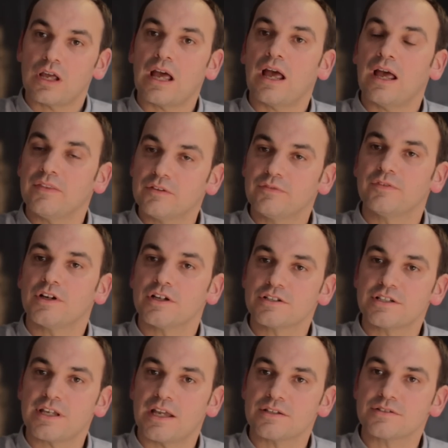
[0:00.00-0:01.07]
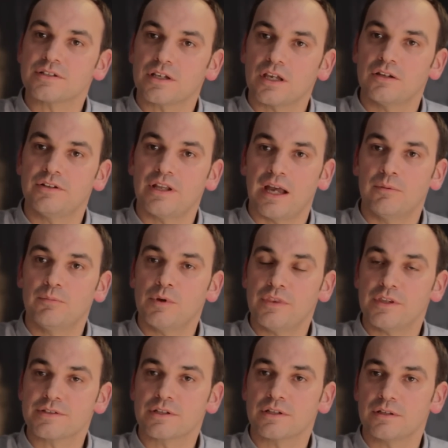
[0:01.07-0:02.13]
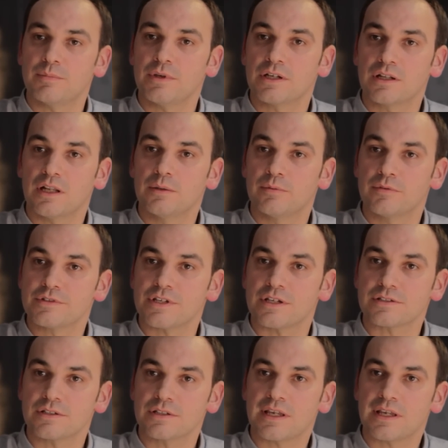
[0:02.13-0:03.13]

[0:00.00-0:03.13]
and the first shares to go down when there's going to be a global recession, a